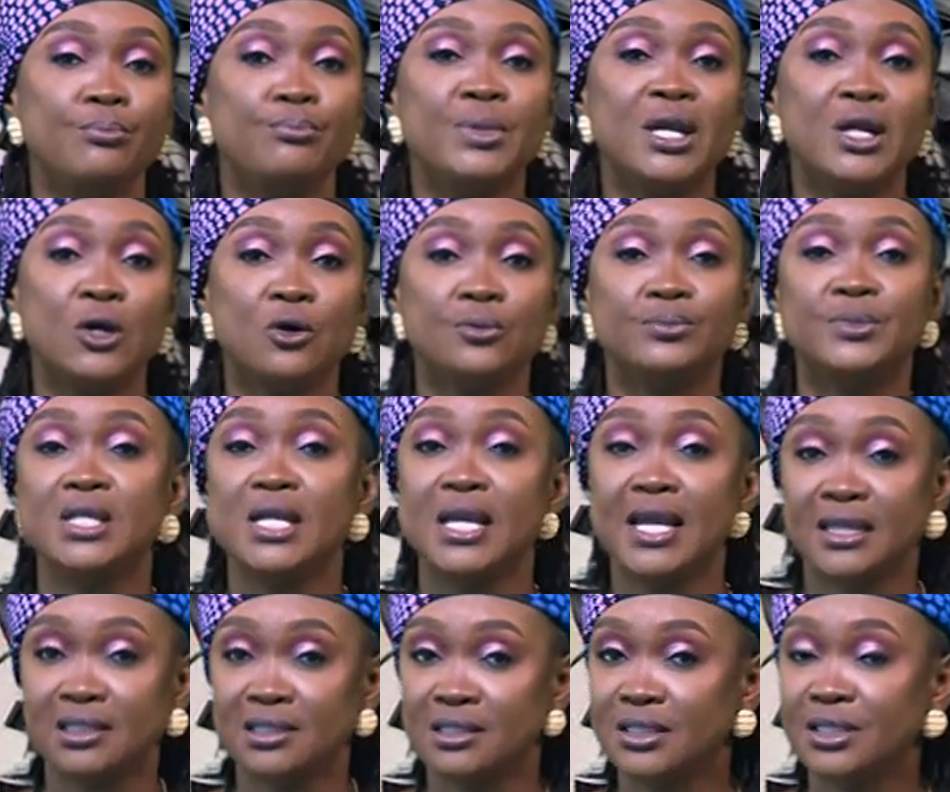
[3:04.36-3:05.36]
make up the
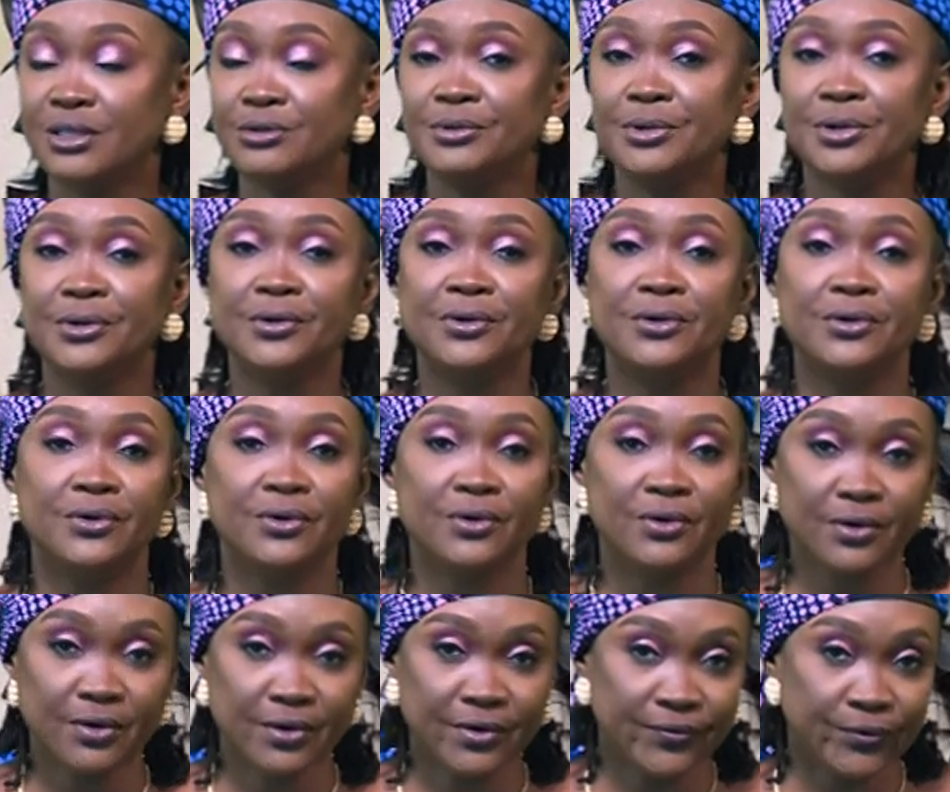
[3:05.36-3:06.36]
exterior
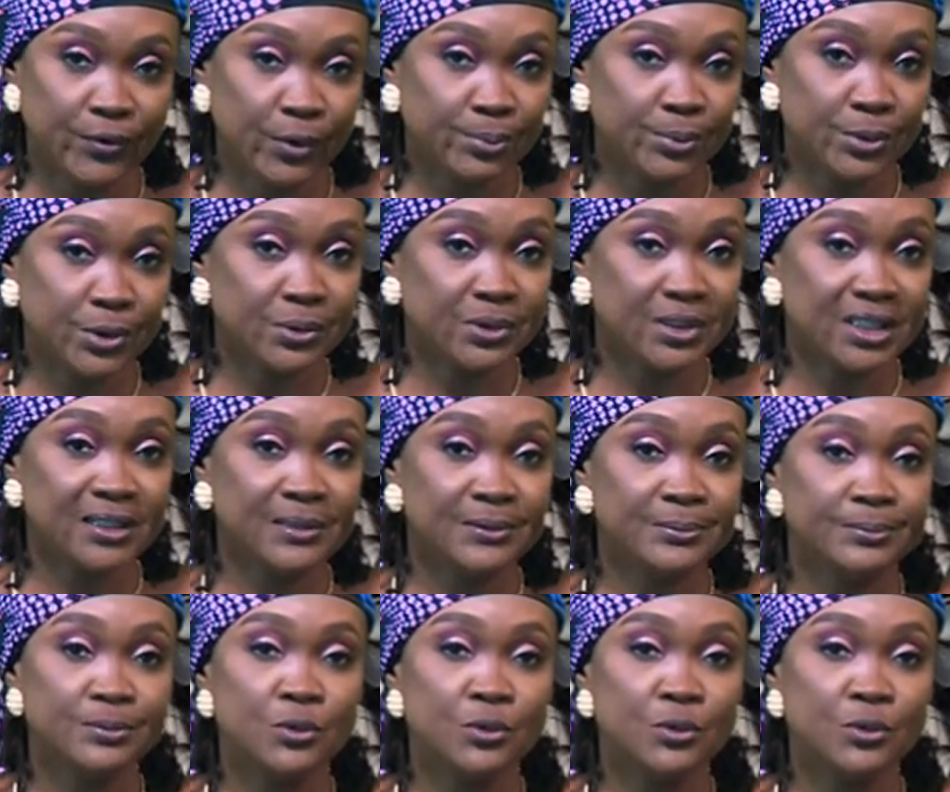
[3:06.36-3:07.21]
of your building.